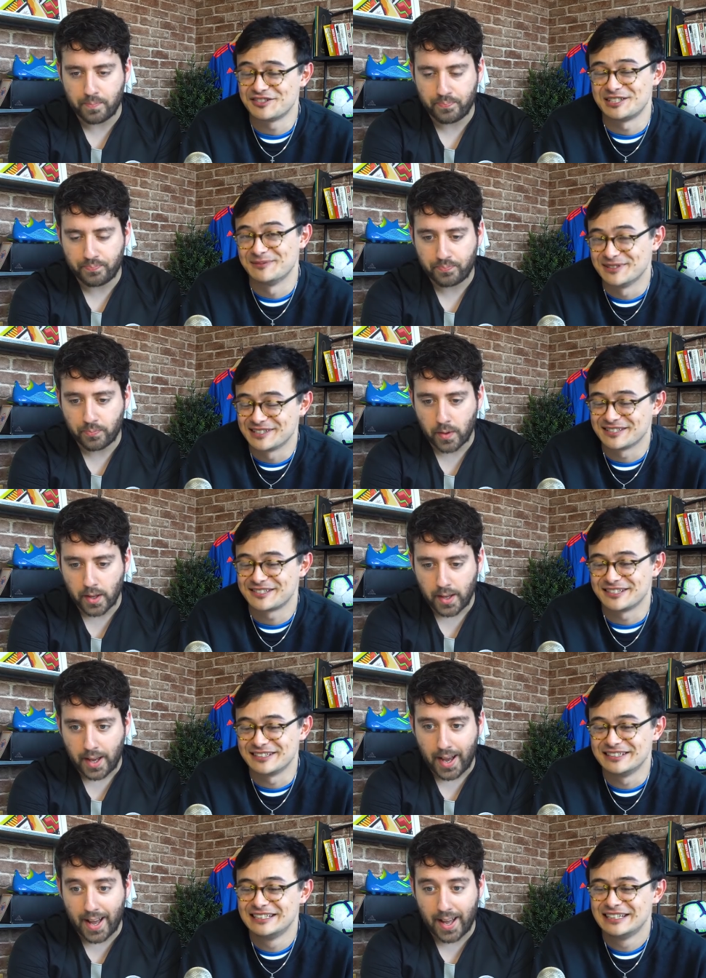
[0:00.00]
Speaker 1: interesting ones
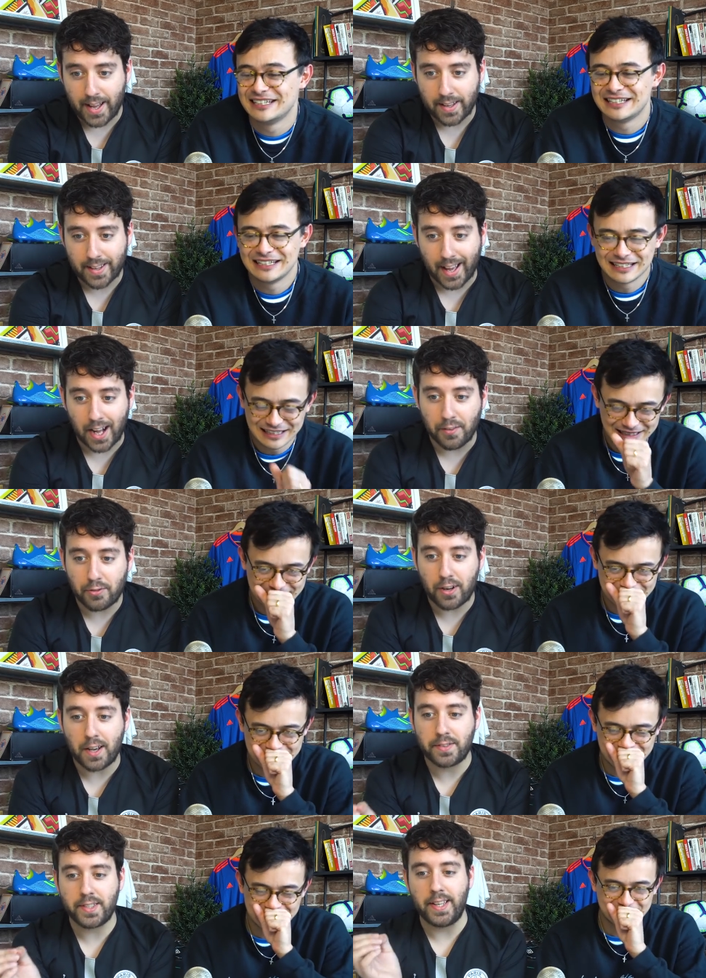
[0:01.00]
actually.
Speaker 2: Uh,
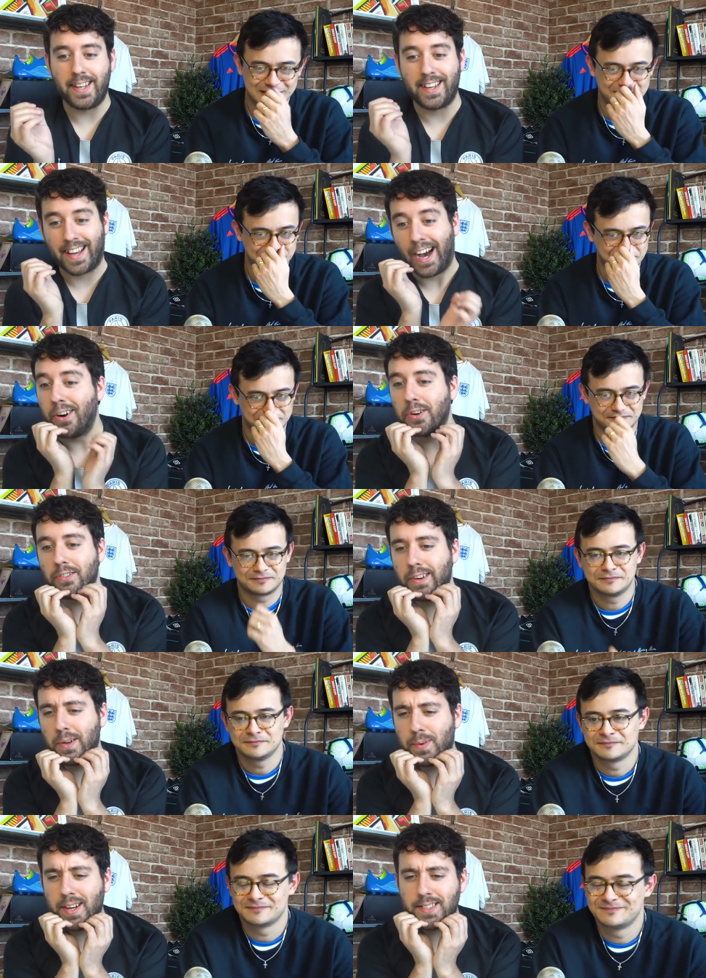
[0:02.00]
Calvary actually in
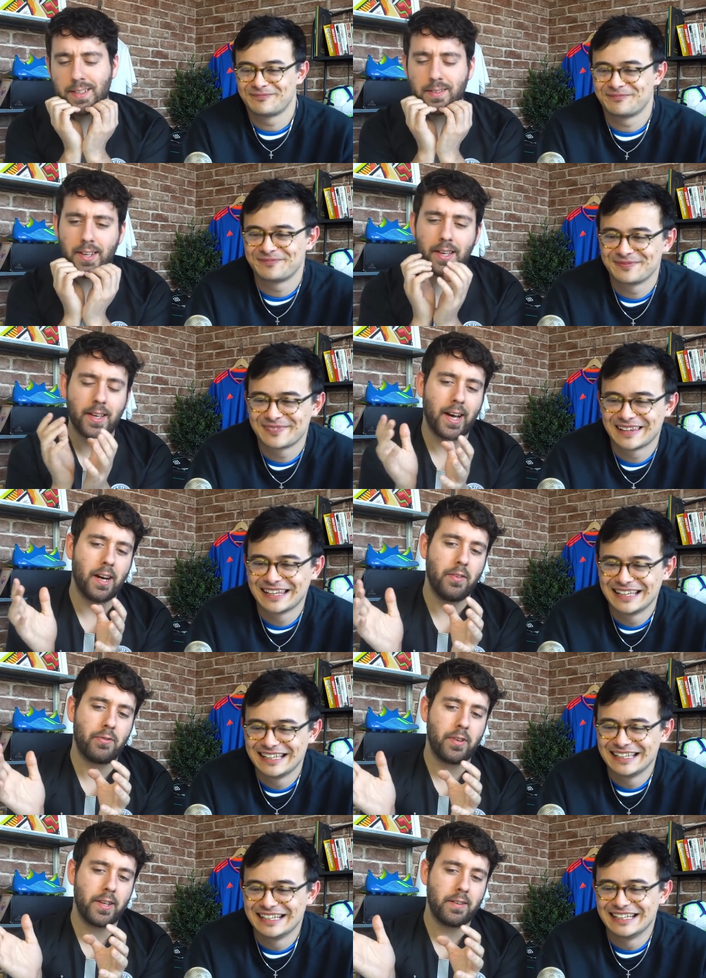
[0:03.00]
Calgary. Why is it like
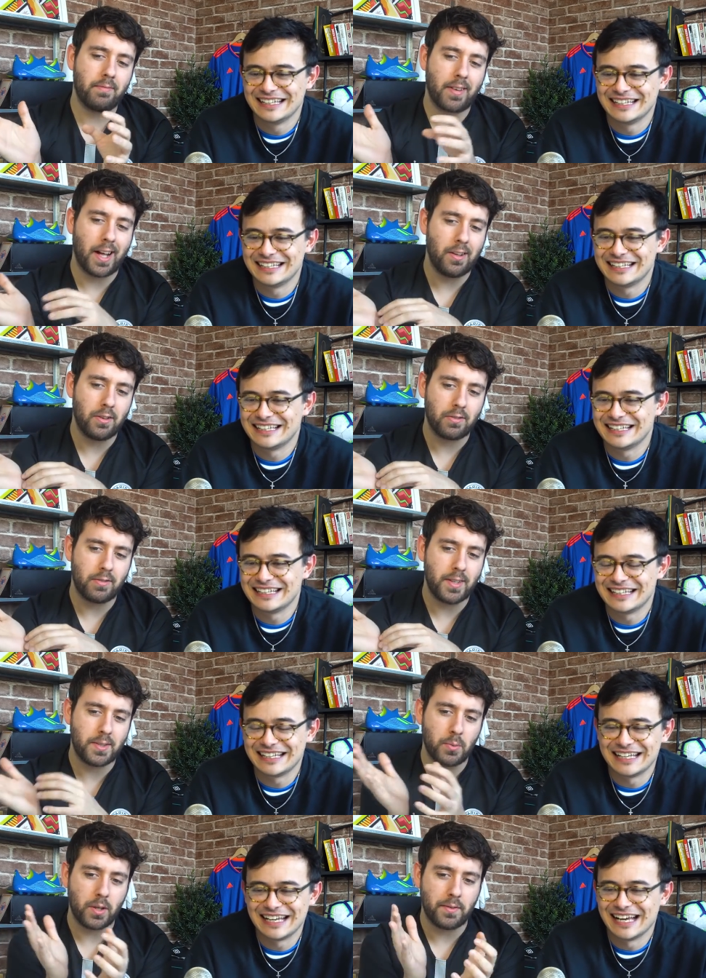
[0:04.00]
Calvary in Calgary?
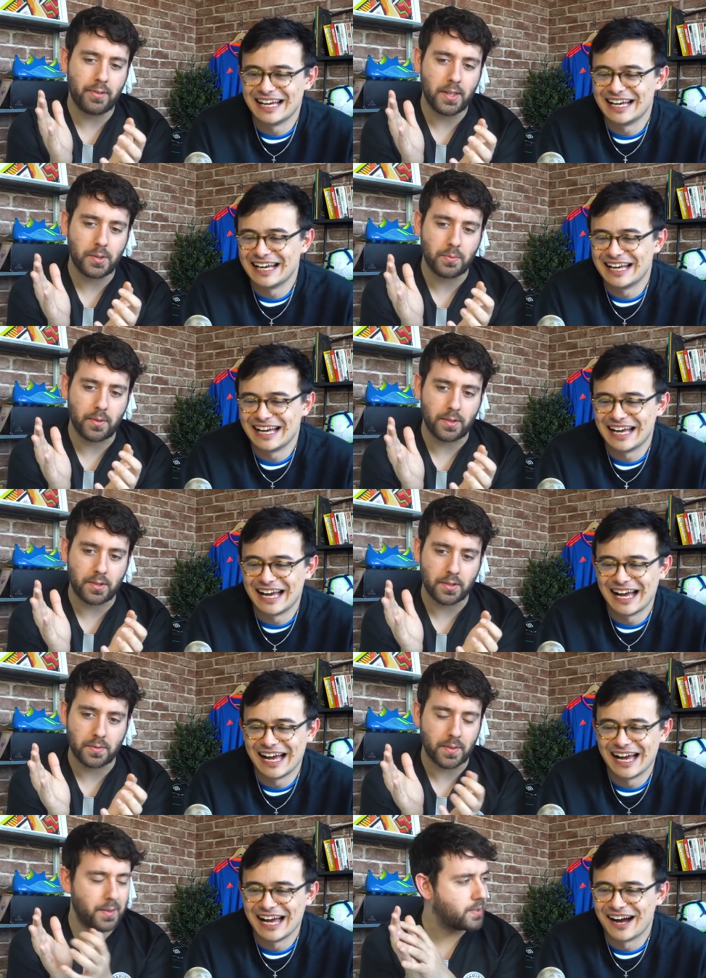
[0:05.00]
Is it one of the French versions? Uh,
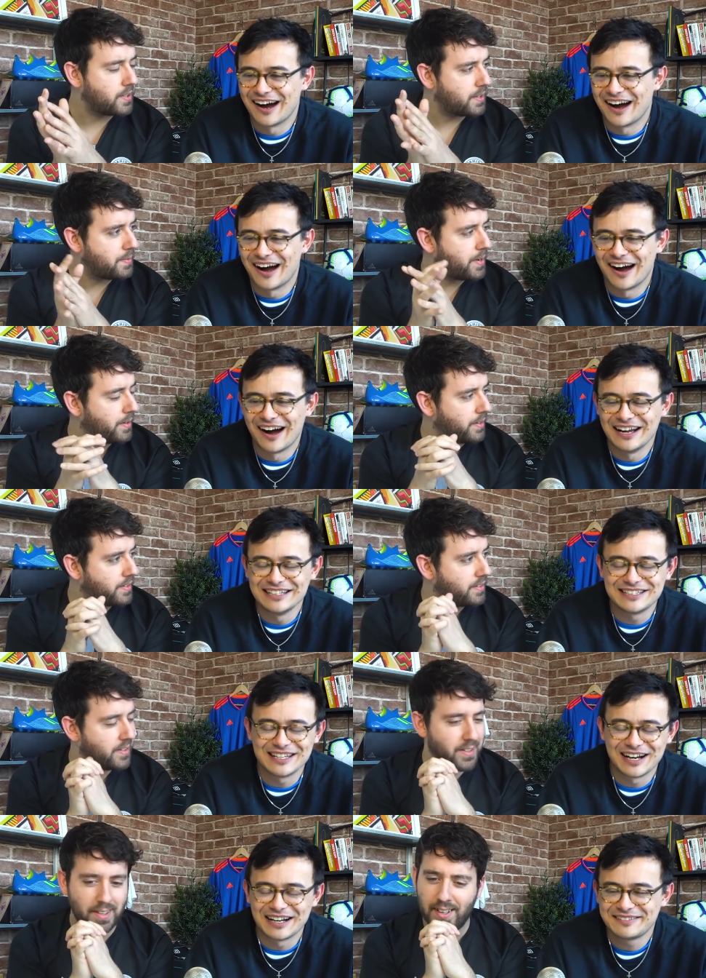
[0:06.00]
Speaker 1: I
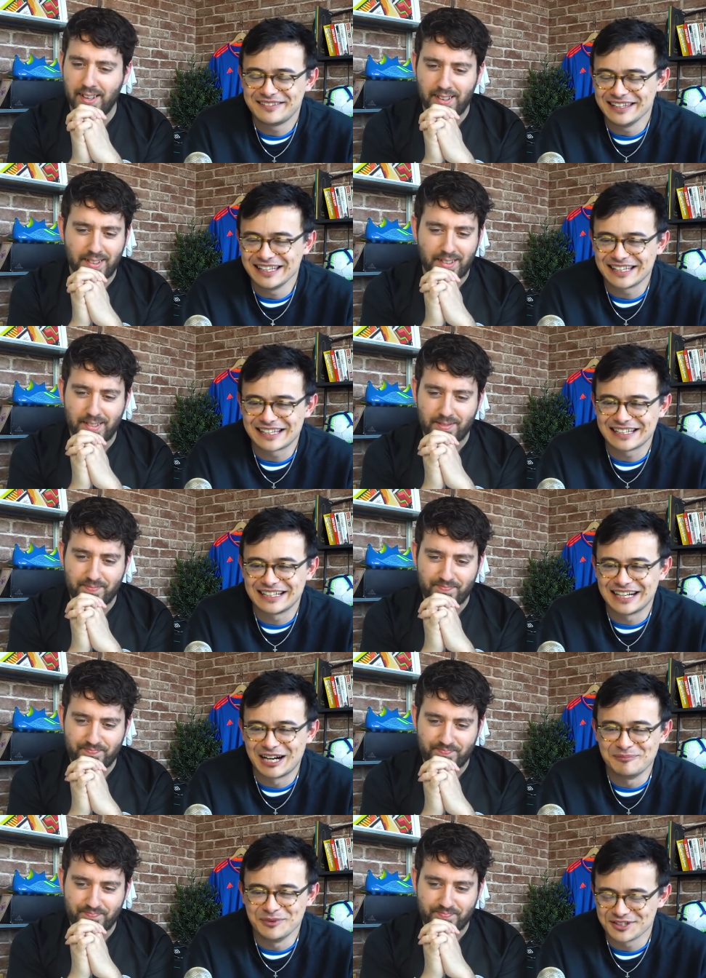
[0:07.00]
I think
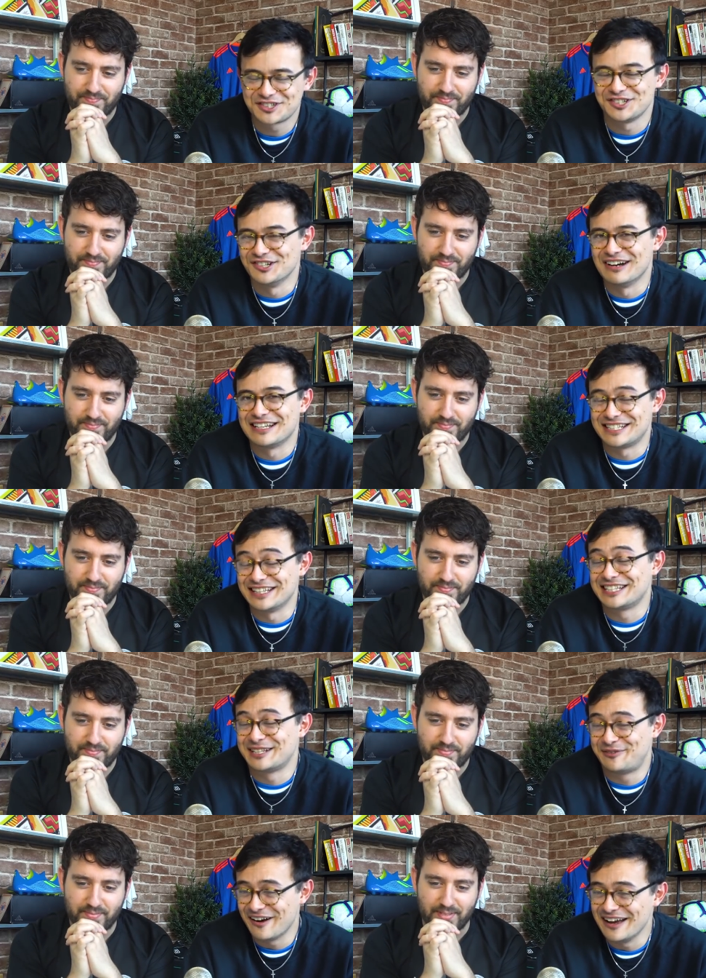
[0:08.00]
I'm not sure actually.
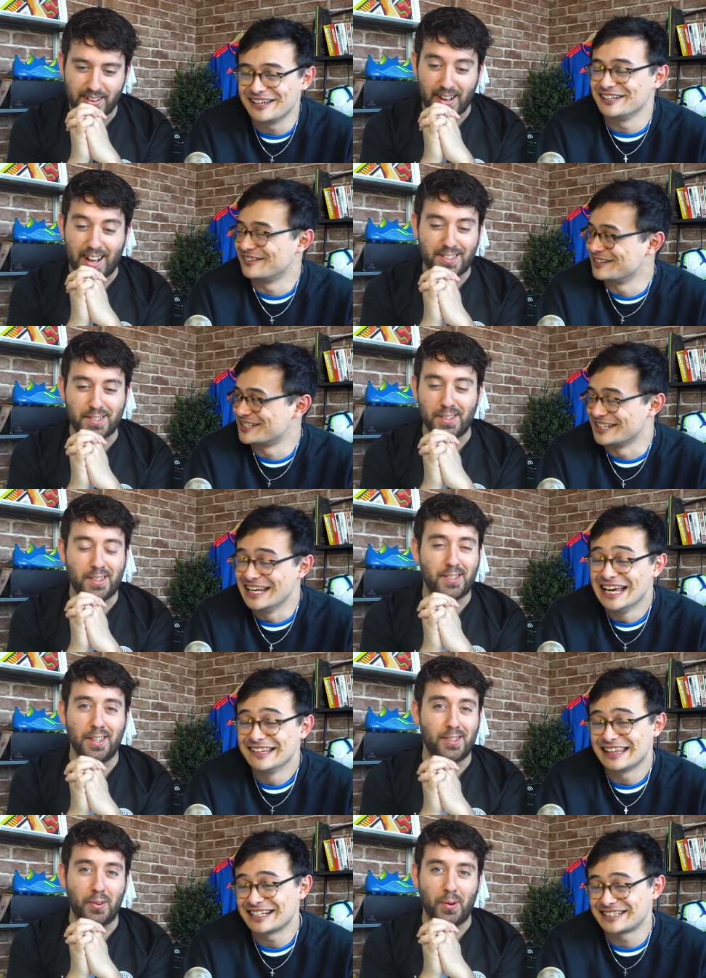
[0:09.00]
That's a very good ah, question.
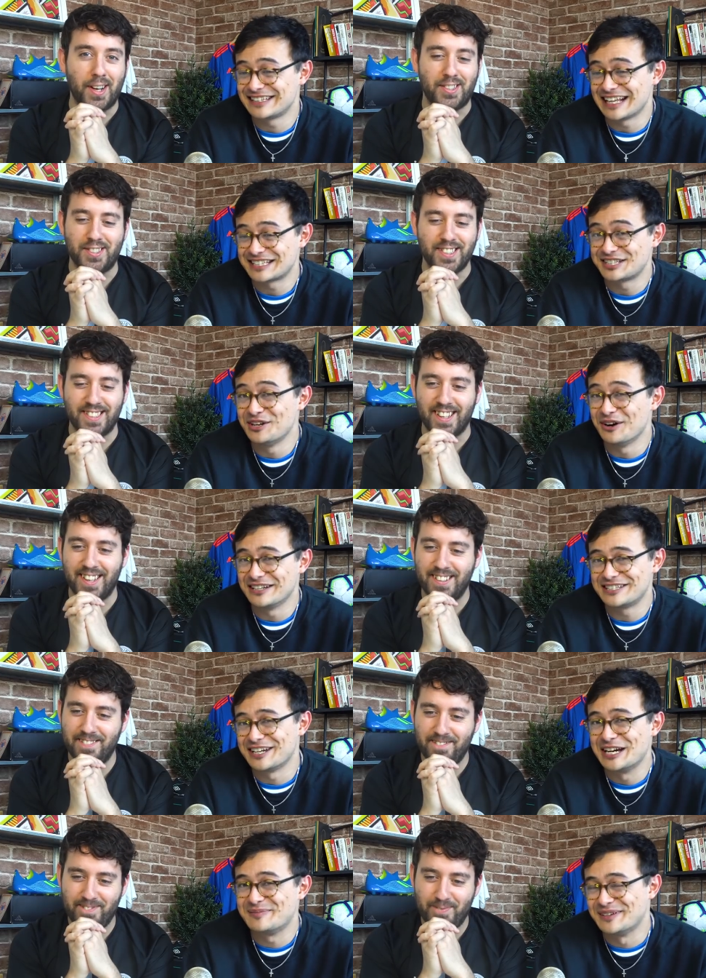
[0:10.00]
That's, question. that's, not a
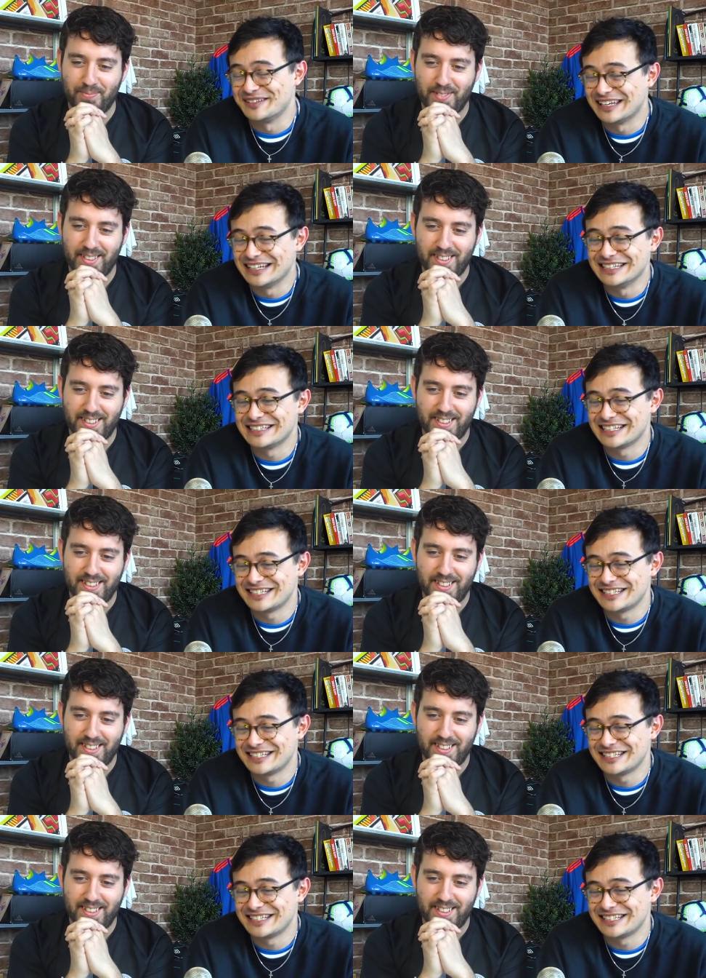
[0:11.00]
typo. That is